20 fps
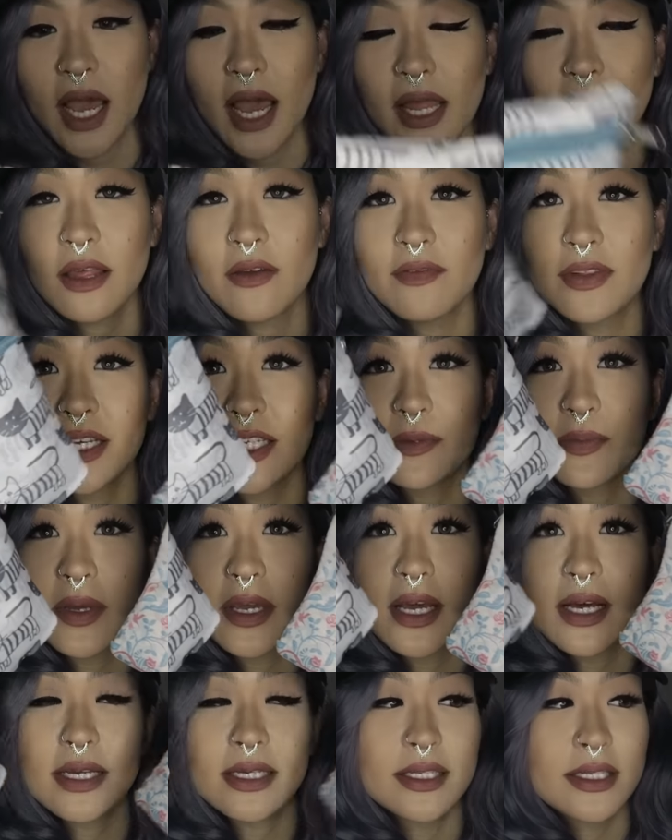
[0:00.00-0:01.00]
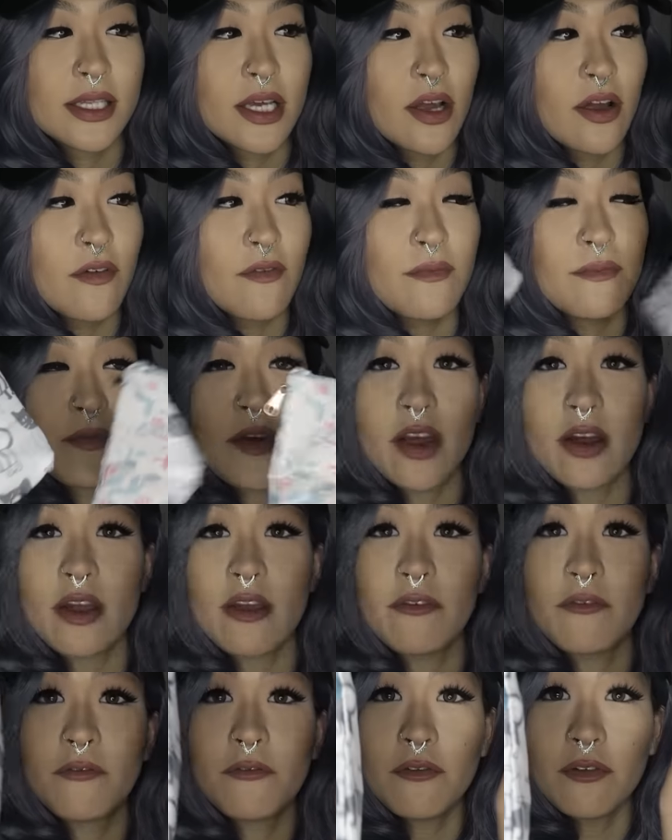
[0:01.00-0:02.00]
I love these because they're
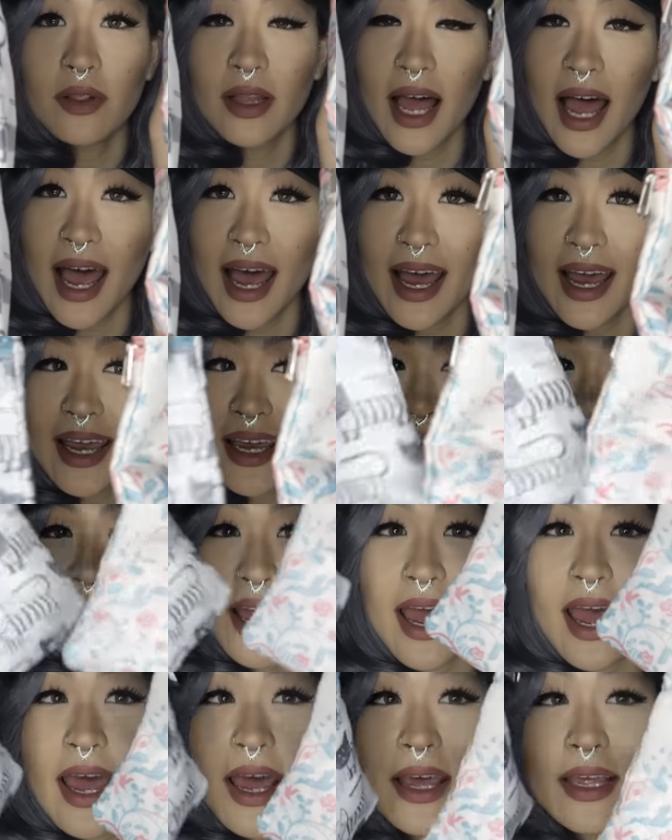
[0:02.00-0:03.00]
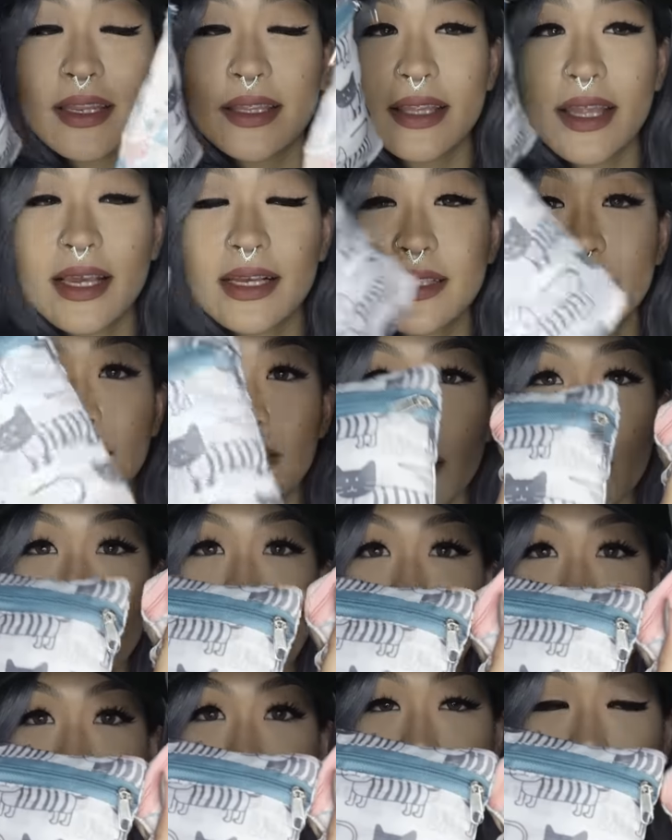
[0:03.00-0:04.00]
very flat and they zip
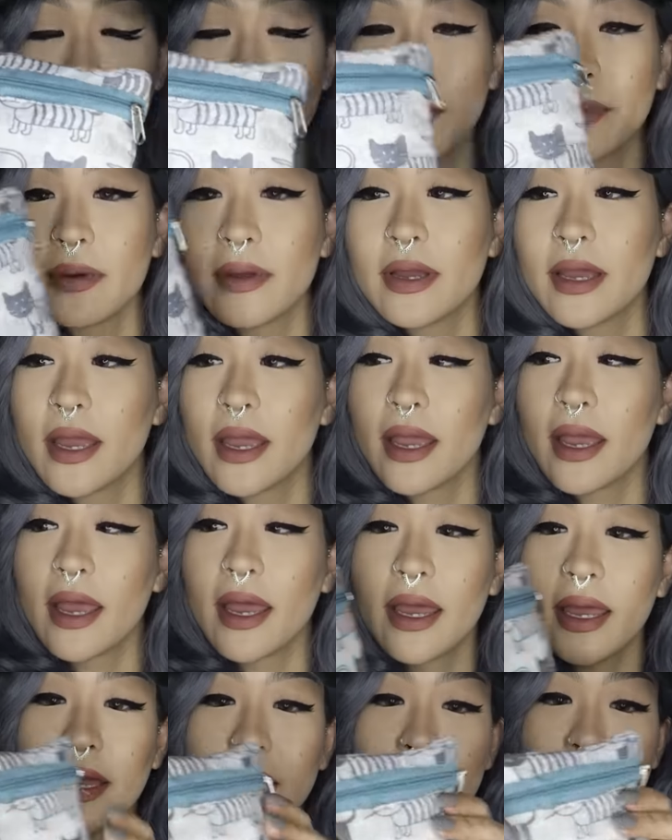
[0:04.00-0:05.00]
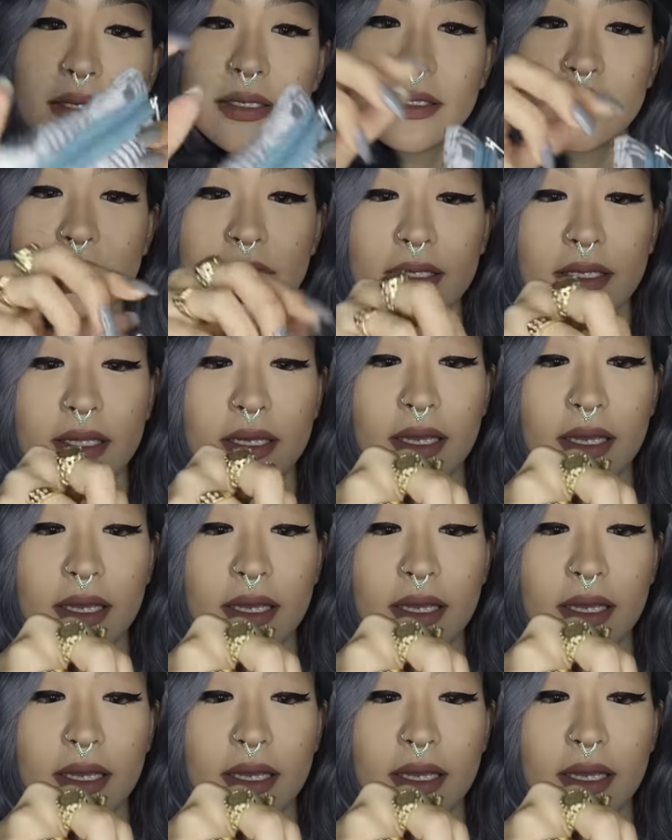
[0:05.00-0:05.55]
up and